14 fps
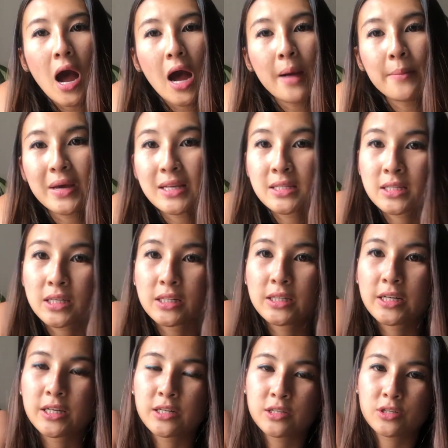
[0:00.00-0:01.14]
I'm basically
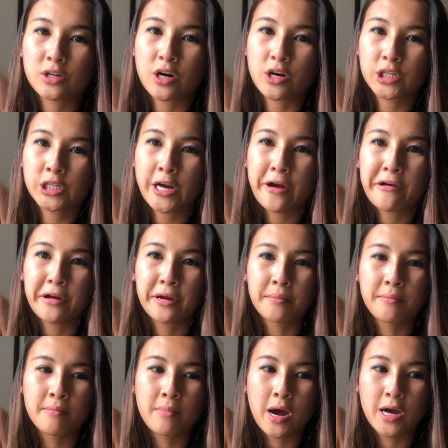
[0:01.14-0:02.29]
gonna start sharing
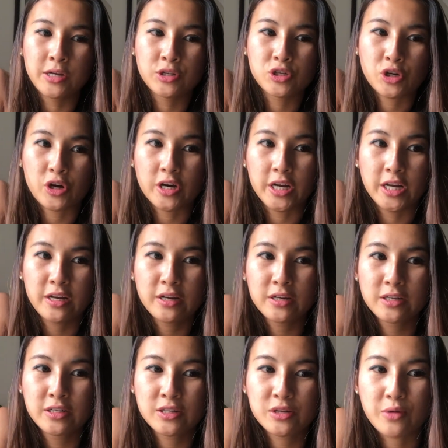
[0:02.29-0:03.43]
my journey
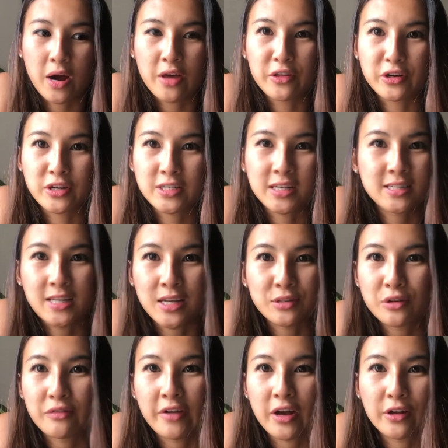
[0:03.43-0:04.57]
to either success
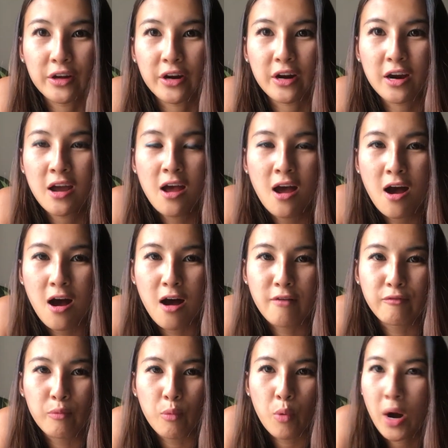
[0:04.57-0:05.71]
or failure
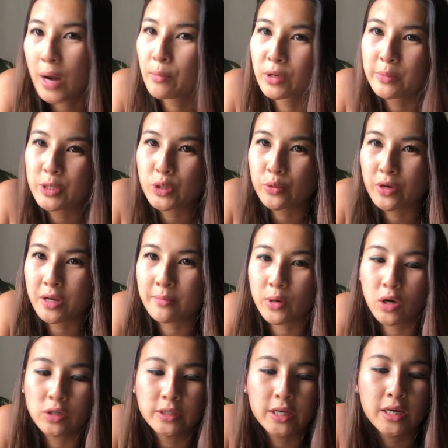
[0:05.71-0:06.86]
of what I'm gonna be doing in
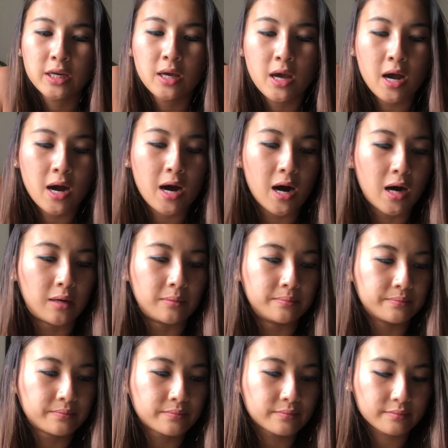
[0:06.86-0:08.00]
Bali.
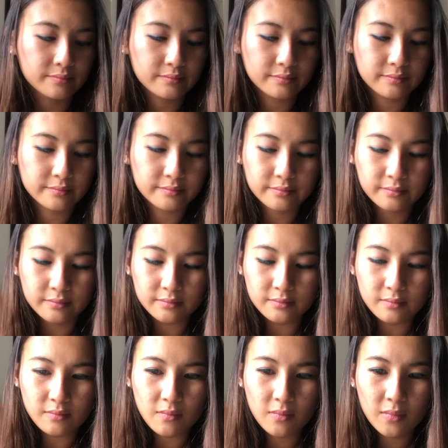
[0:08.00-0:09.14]

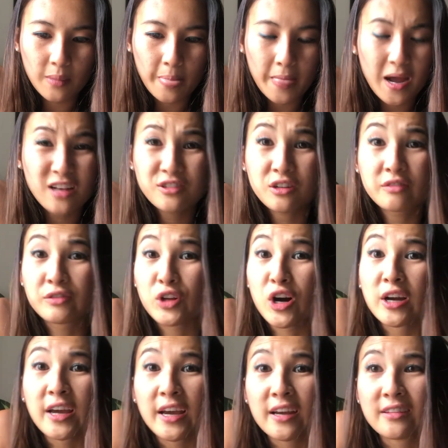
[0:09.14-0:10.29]
I'll start
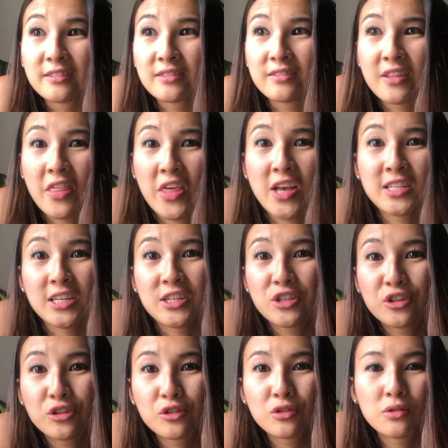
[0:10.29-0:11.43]
vlogging the things I
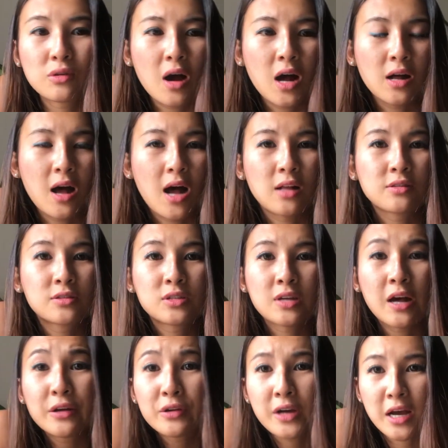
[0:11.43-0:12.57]
do. I'll
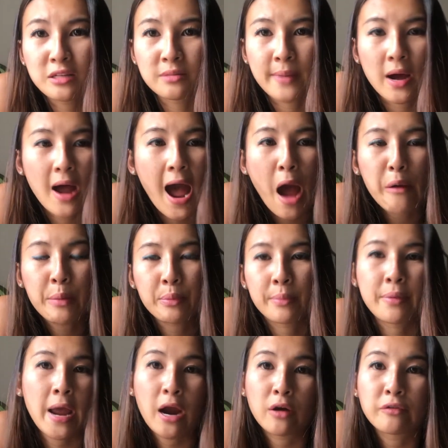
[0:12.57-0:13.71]
tell you guys about how I
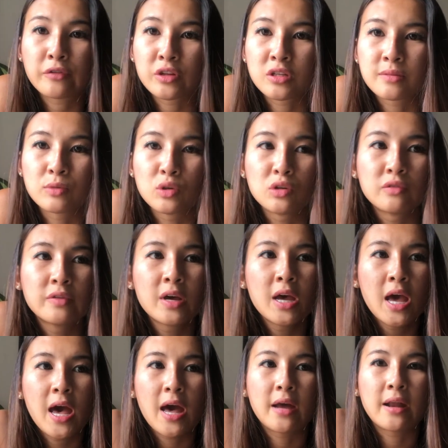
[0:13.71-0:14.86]
prepared for this move
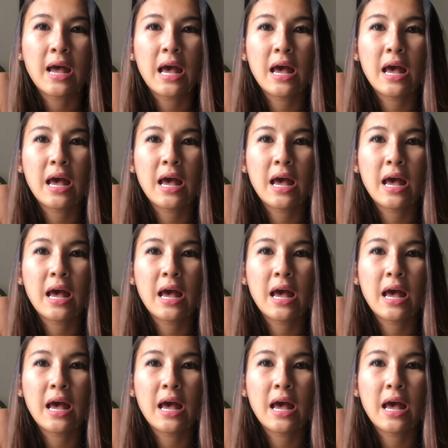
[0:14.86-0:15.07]
and